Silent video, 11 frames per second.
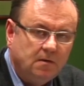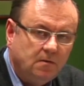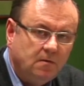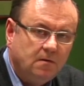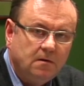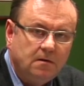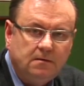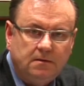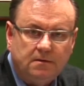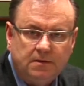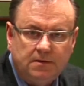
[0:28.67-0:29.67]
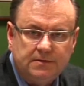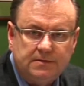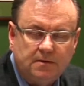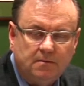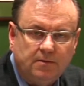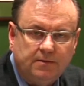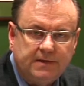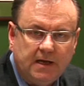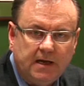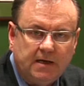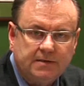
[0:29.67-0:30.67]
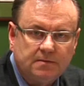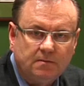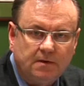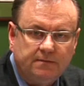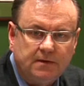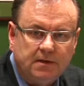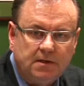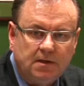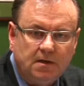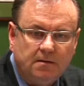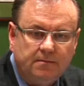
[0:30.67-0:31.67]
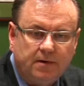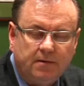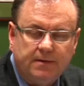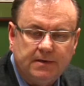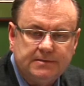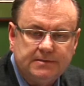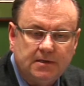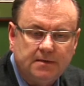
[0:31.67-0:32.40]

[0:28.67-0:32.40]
Or you can use TurboTax, one of the appropriate